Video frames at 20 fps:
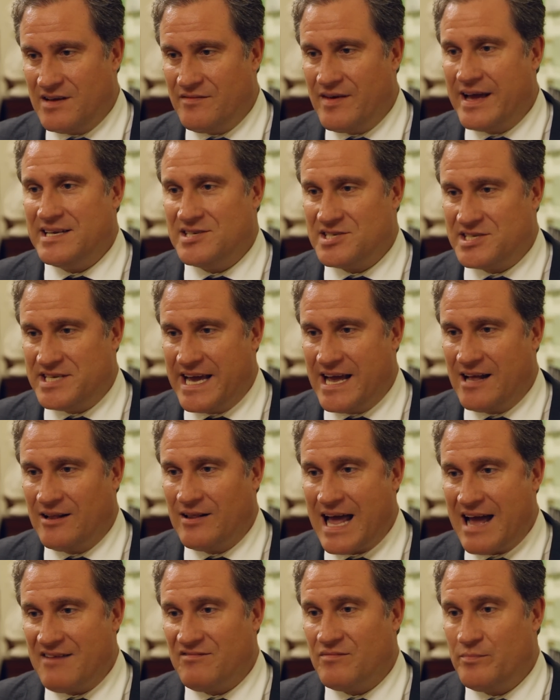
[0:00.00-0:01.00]
of
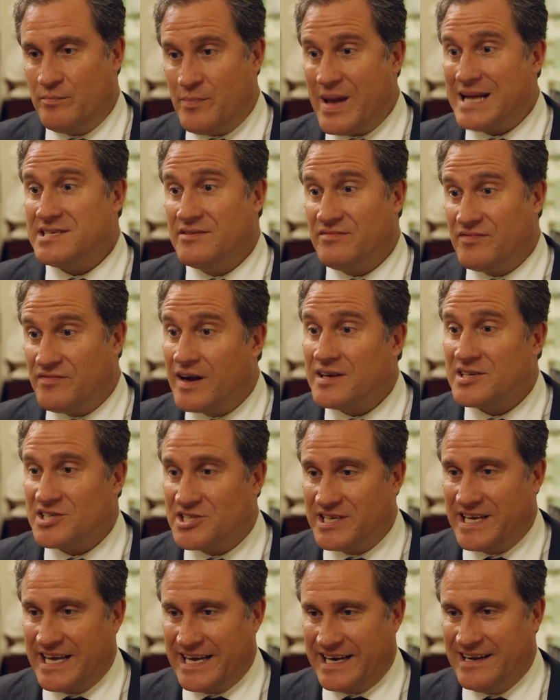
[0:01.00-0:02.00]
HDL have better
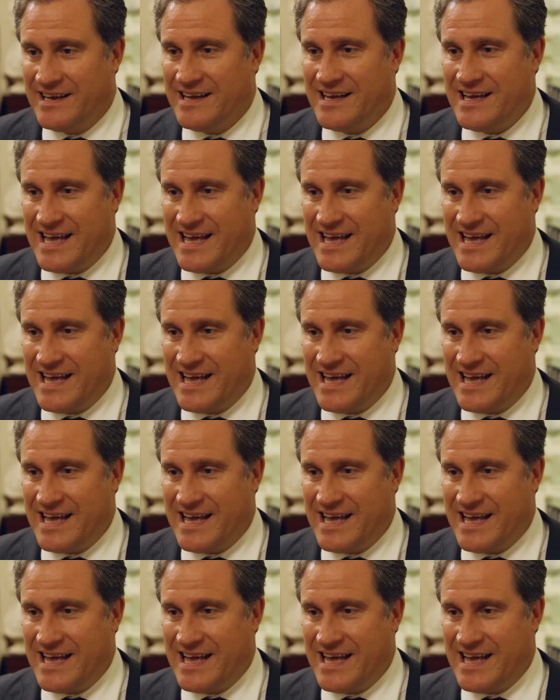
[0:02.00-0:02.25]
functioning